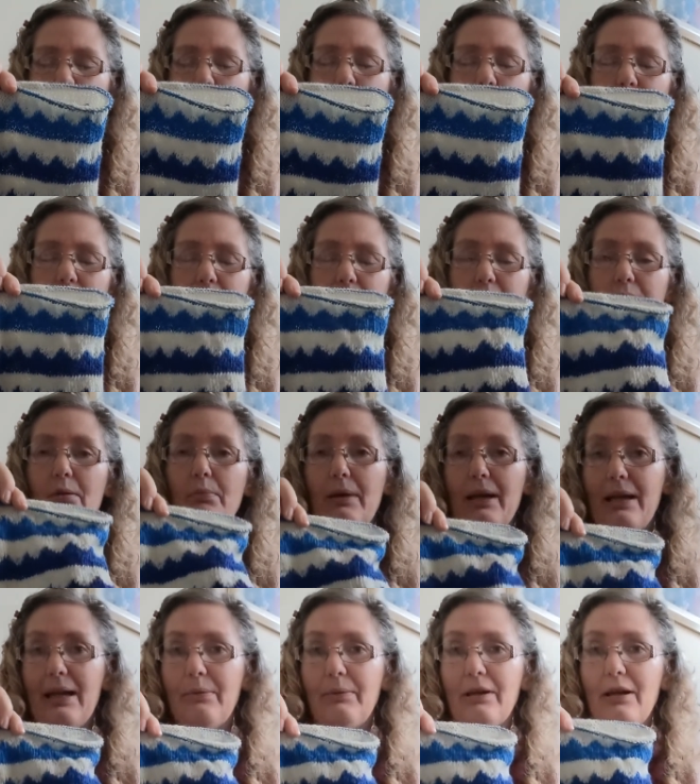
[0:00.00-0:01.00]
my, not my
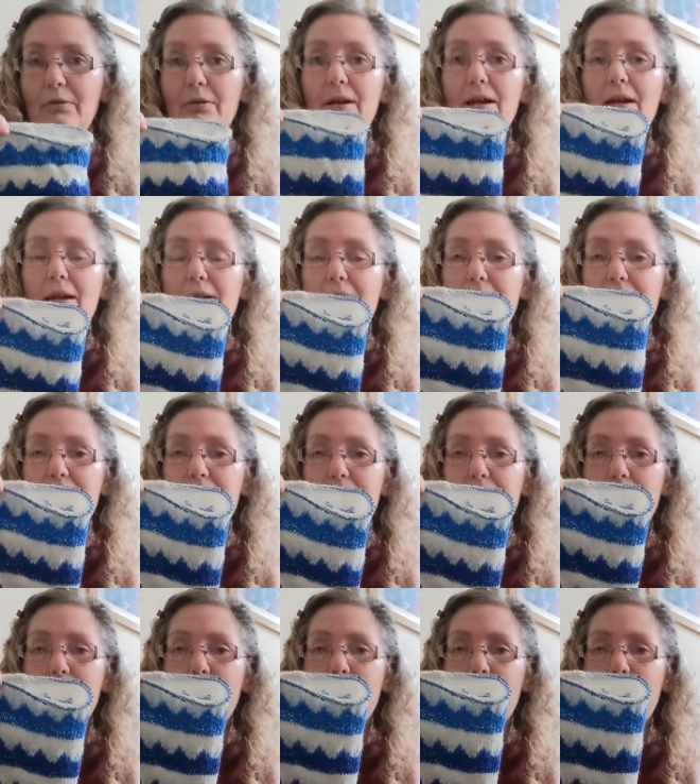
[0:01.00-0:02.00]
MKAL. This is
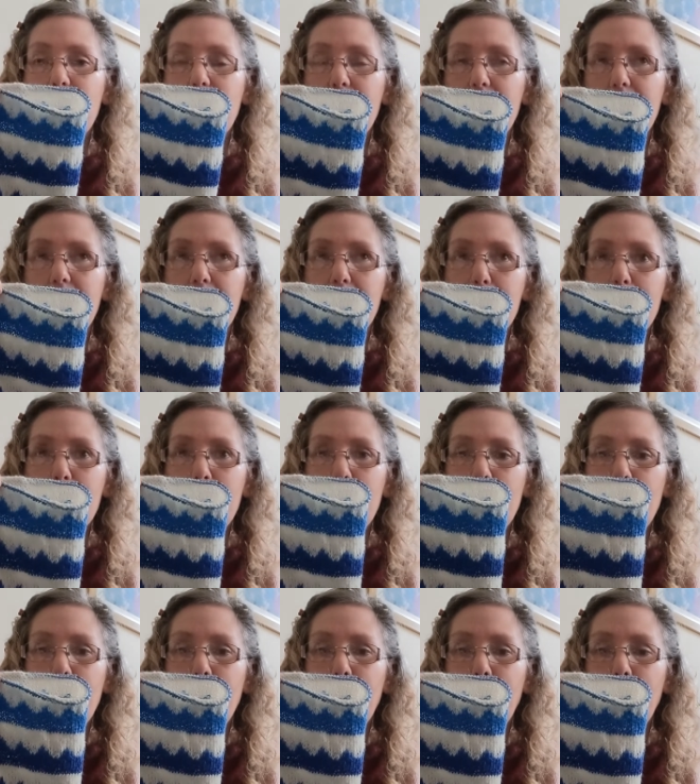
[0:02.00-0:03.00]
my... Um,
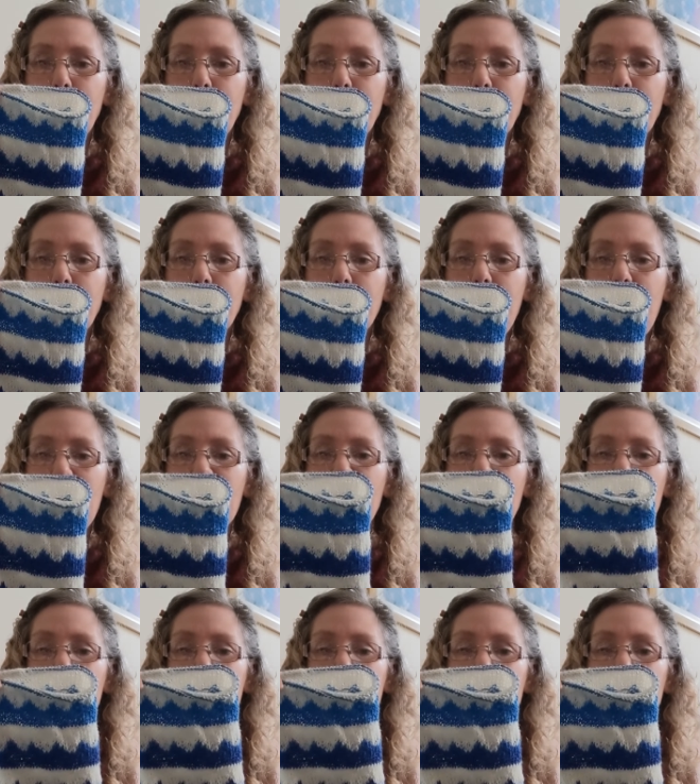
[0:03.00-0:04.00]

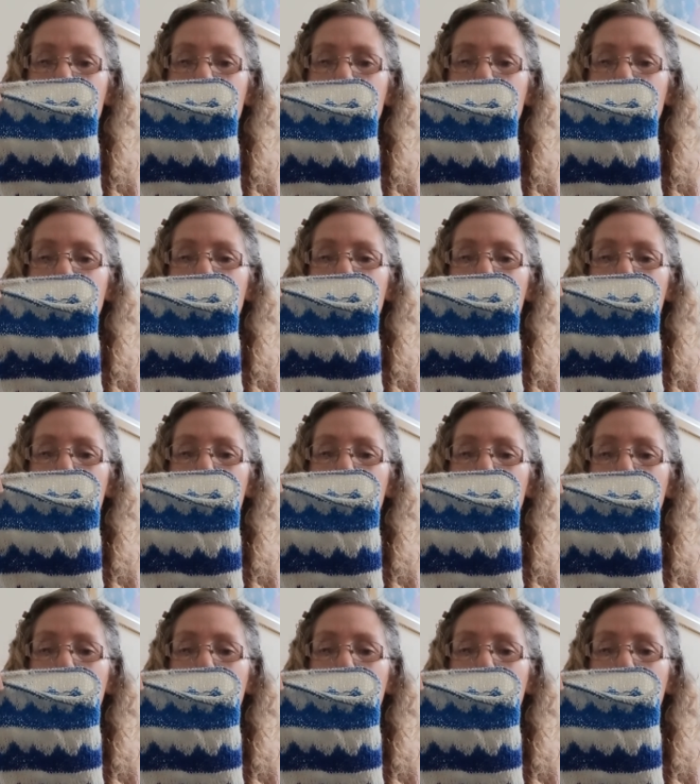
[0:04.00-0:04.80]
advent cowl.